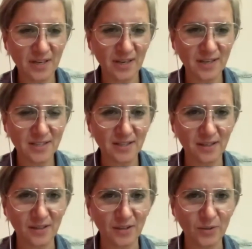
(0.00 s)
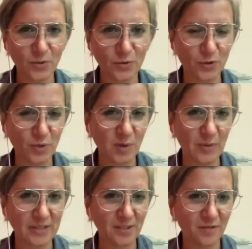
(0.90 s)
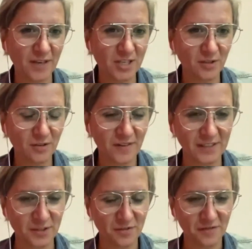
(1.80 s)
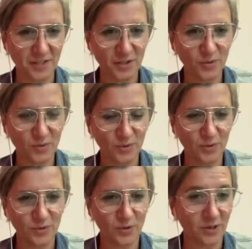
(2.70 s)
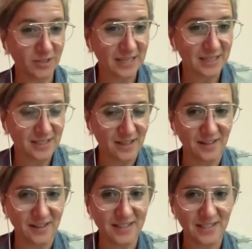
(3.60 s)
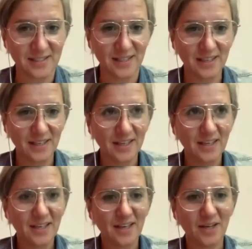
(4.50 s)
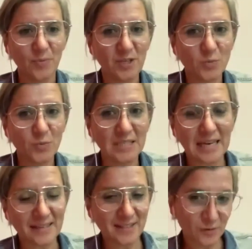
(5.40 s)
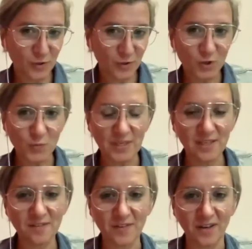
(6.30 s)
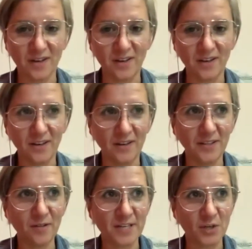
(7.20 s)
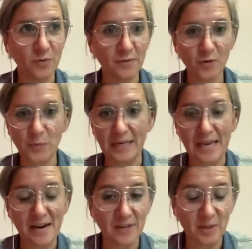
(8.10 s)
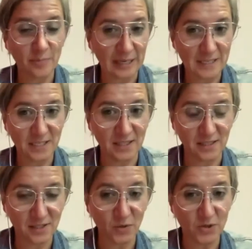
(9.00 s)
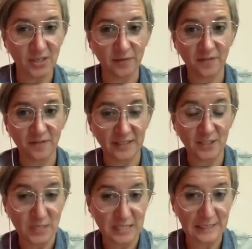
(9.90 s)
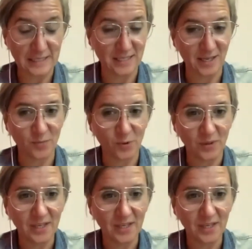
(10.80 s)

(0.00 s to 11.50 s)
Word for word: I guess uh, you talked to me about the innovation, the fact that you find new new new contacts. Uh, is it uh, because we at the end of the course we give uh, an innovation review about every packaging solution that we find interesting and sustainable?